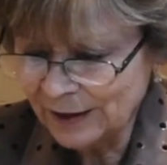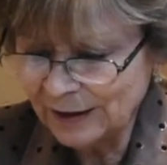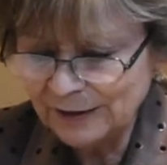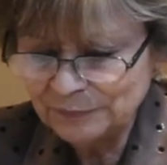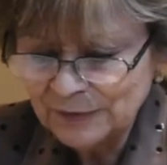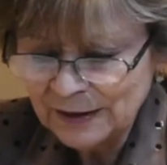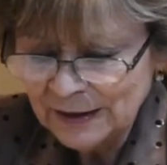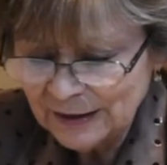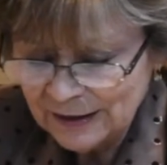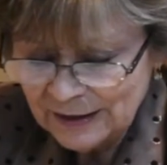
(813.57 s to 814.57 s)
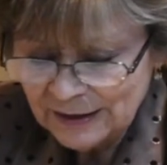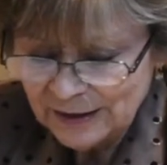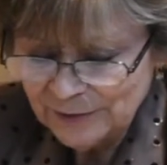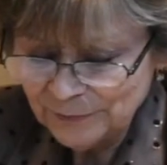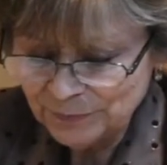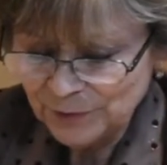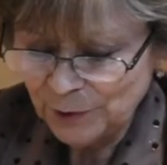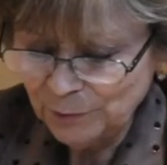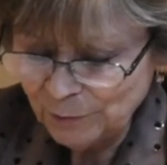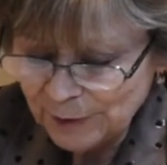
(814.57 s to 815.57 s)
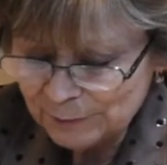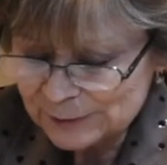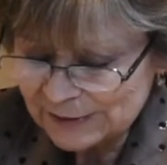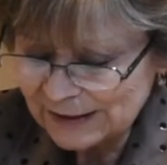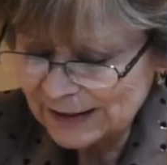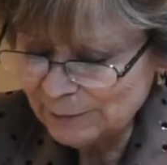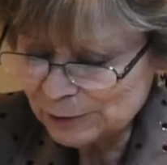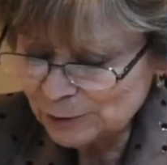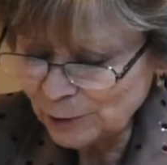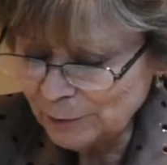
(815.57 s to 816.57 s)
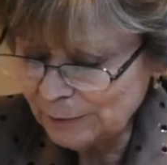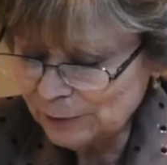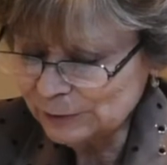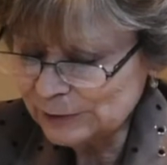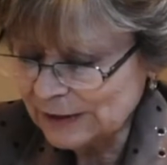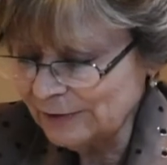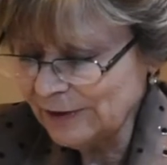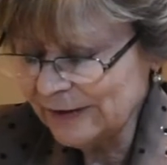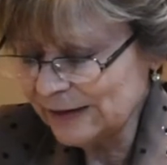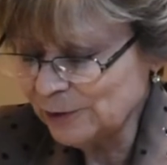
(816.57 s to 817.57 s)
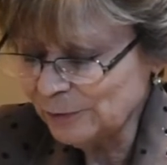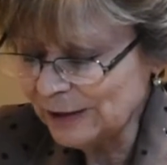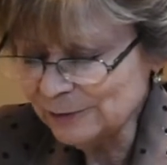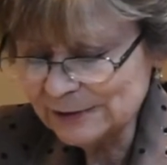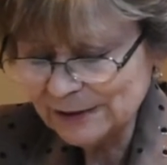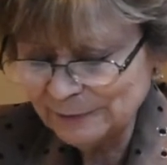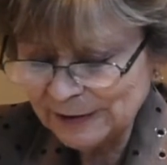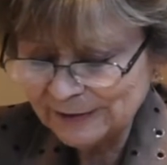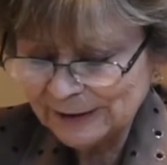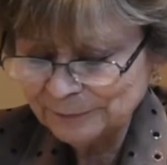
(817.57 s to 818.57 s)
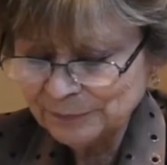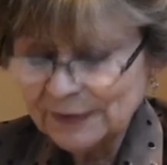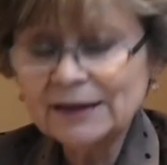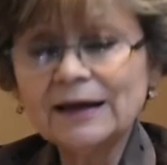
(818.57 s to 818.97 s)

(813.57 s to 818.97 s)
Um, and so, as we can see, the Apostle Paul speaks to us about renewing our mind.